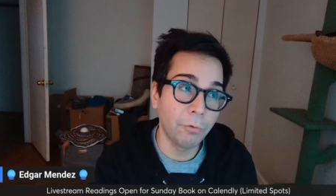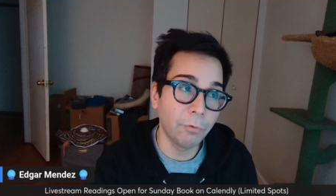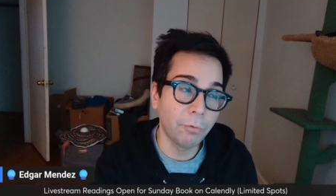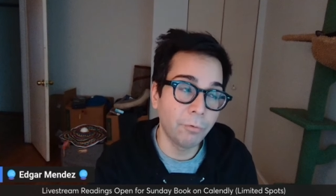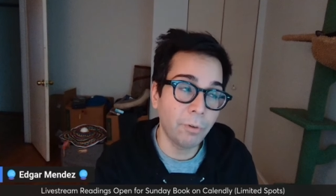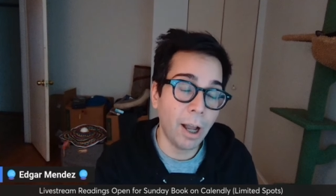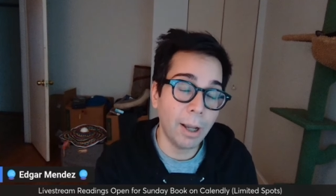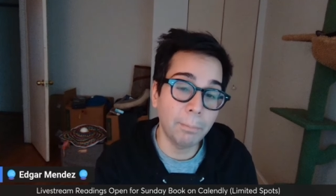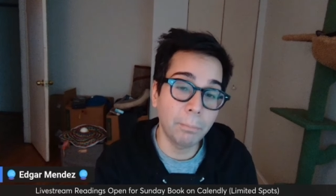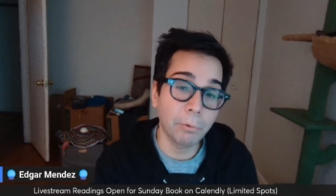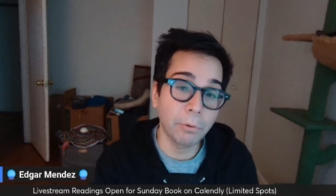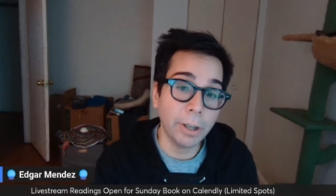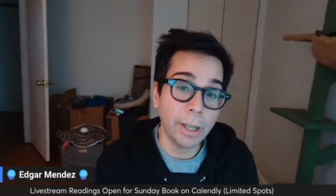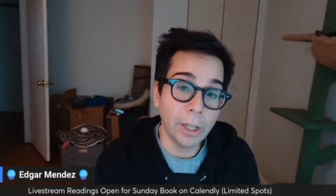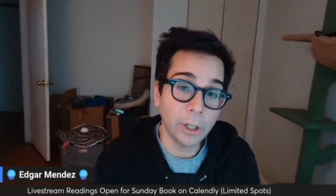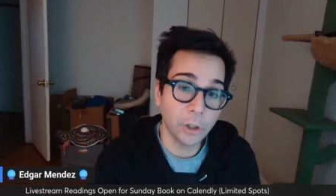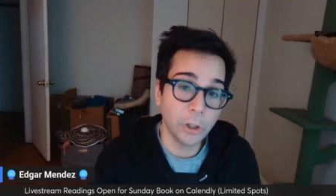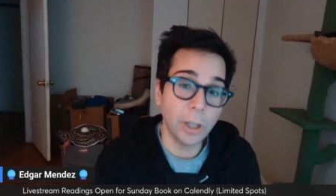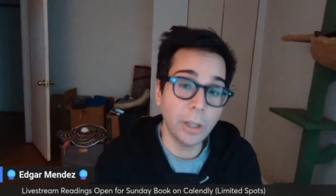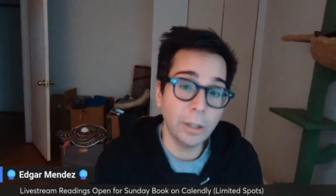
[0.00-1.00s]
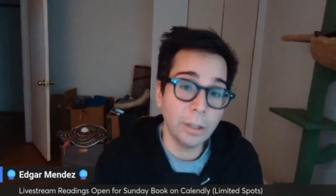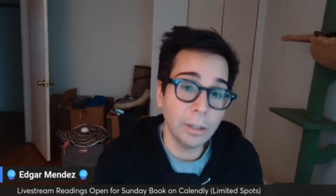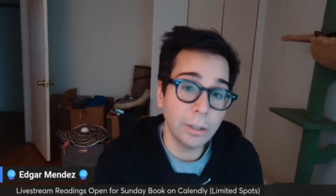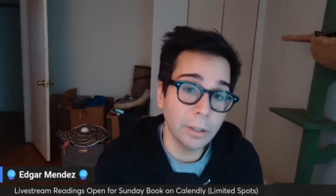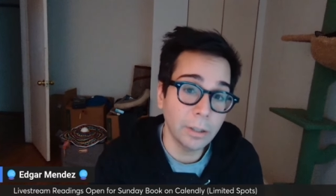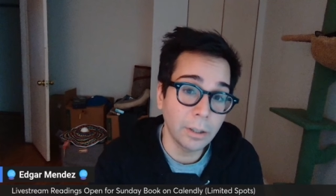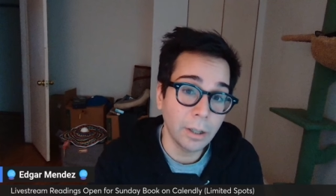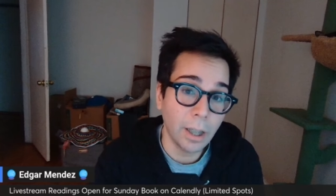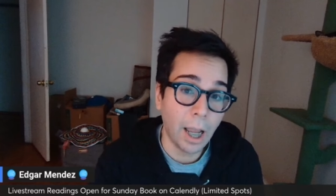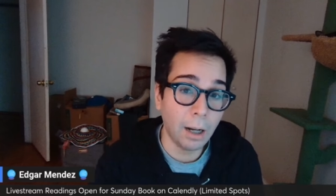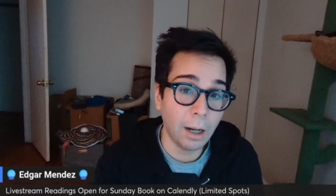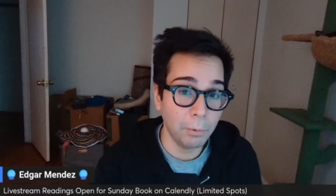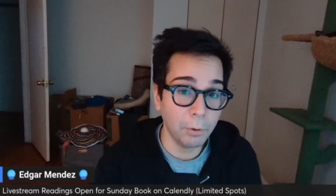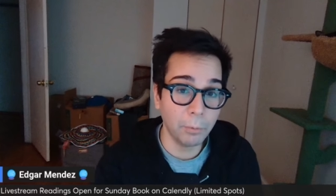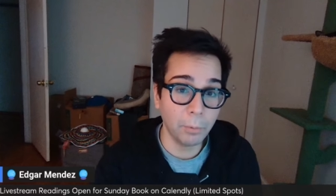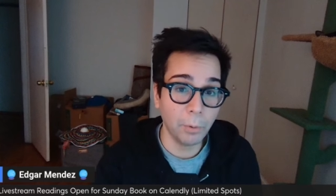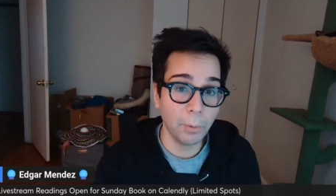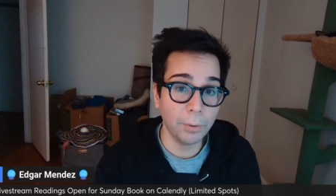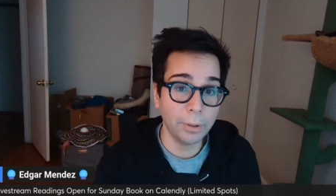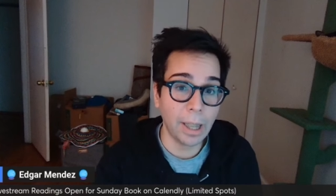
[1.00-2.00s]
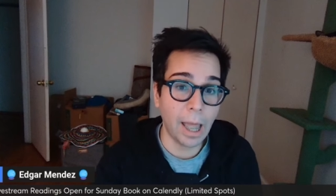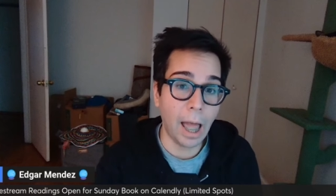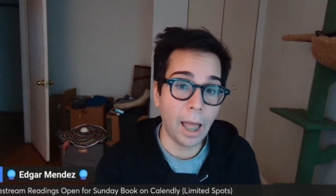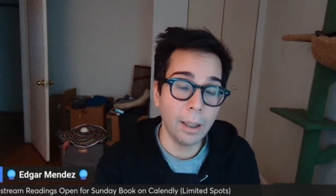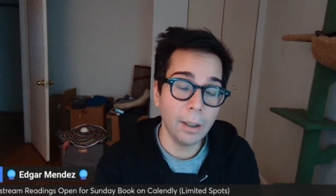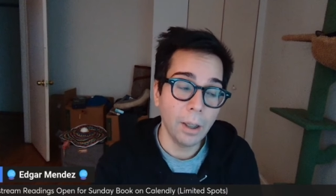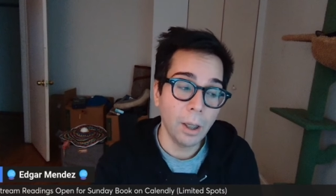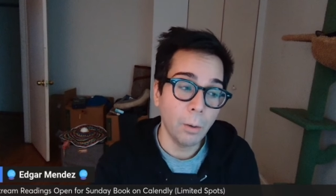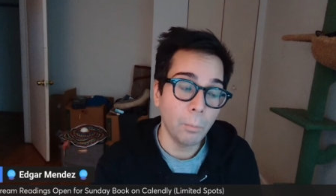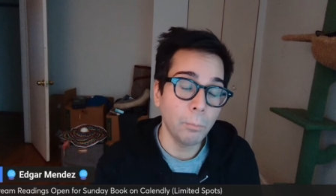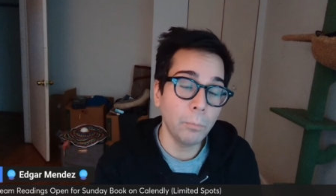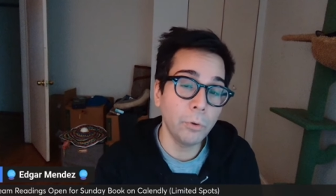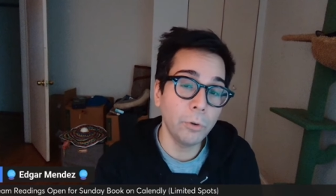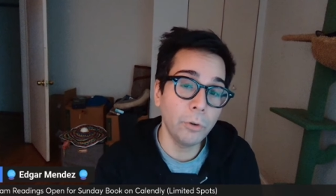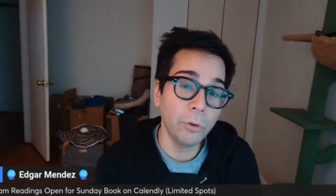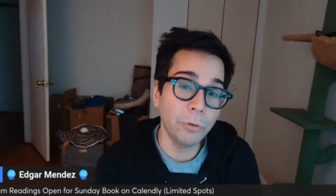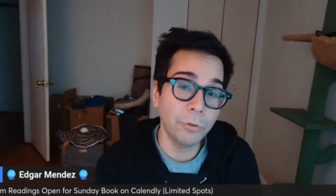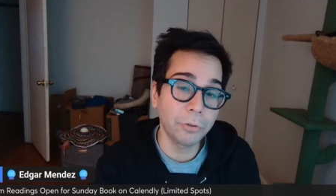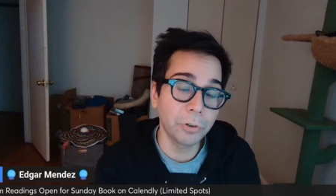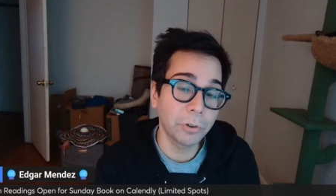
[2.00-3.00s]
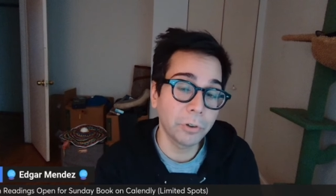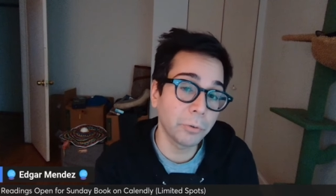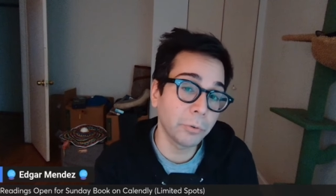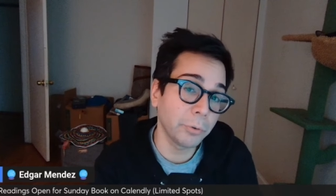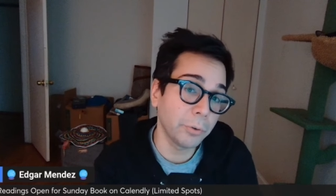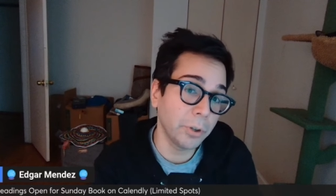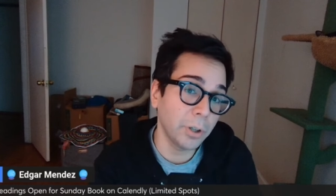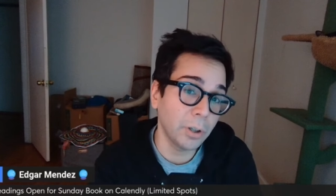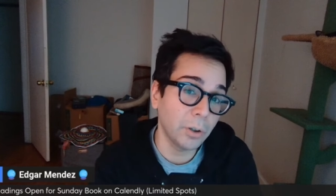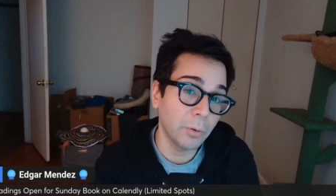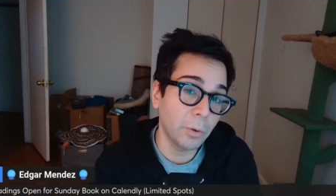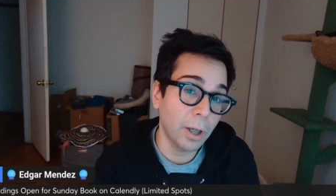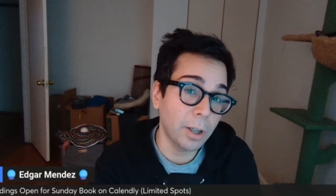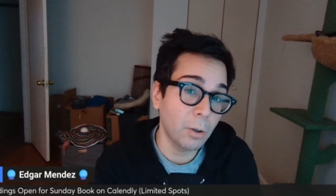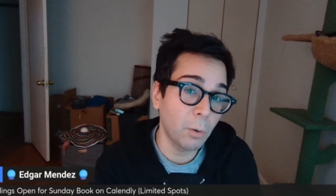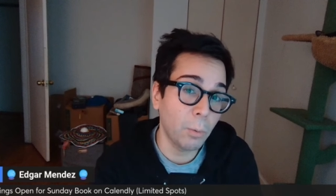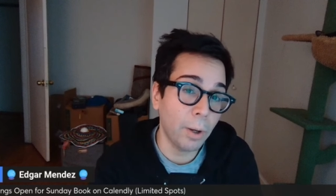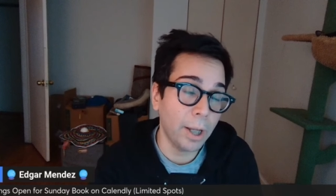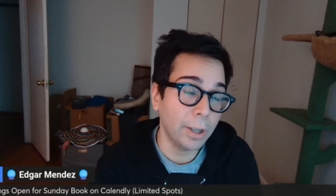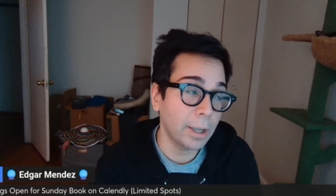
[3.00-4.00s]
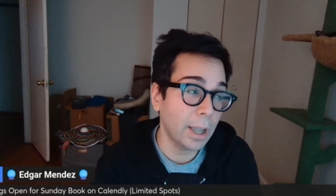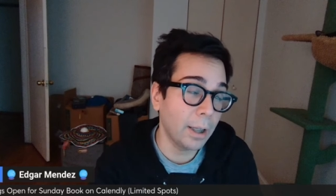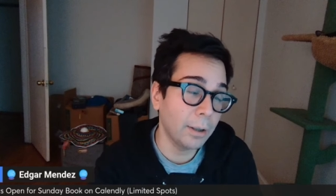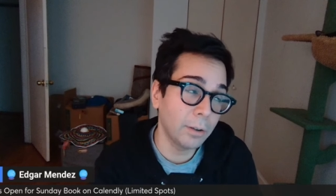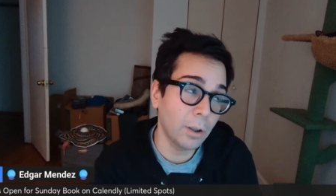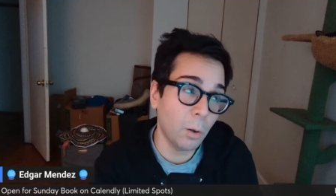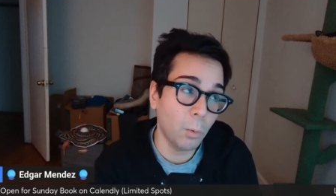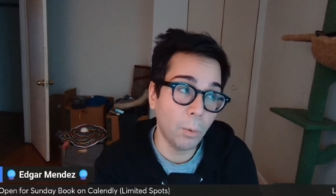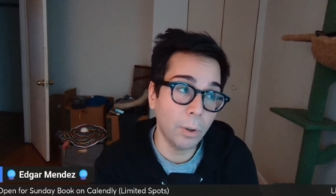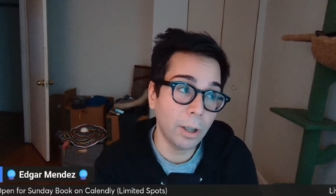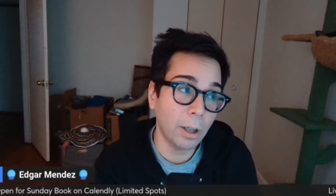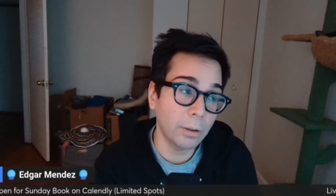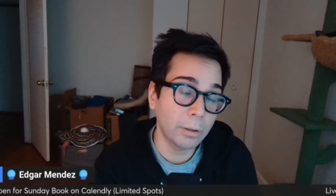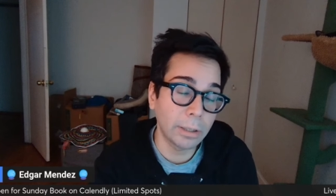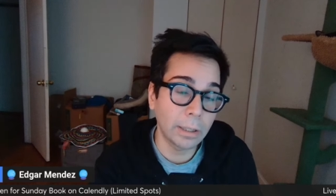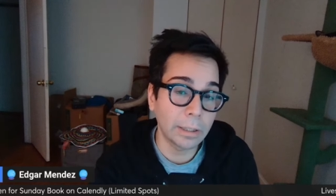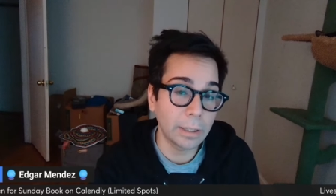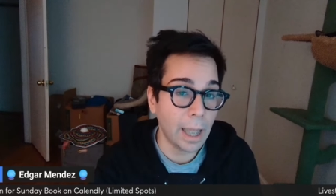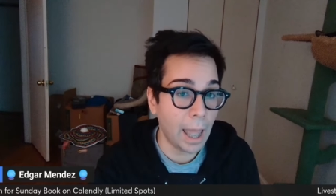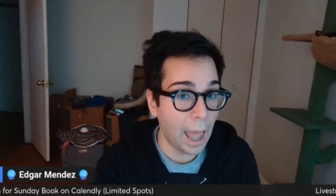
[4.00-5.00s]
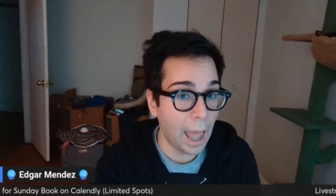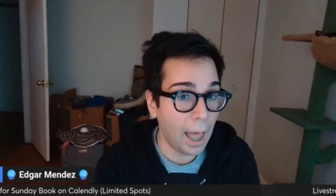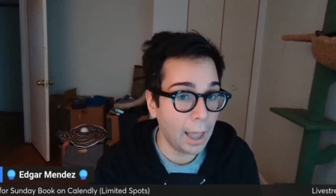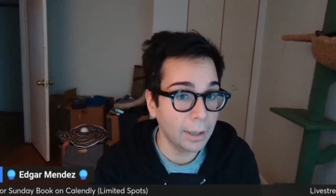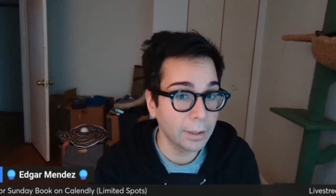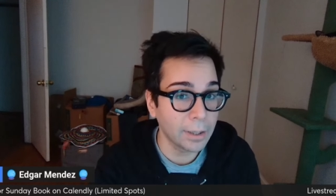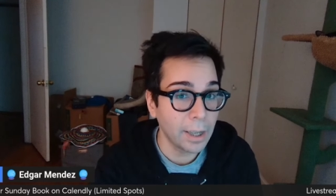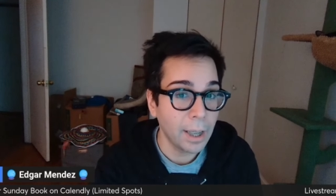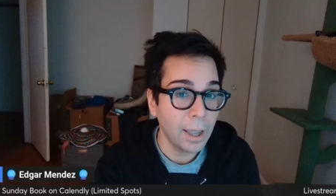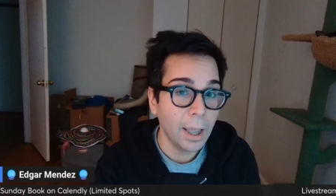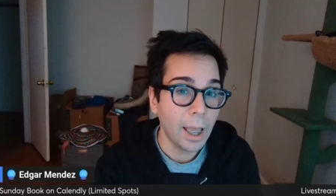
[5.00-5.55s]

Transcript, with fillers: vibrations, I'll be real with that, Move through you in a way that no one else's has.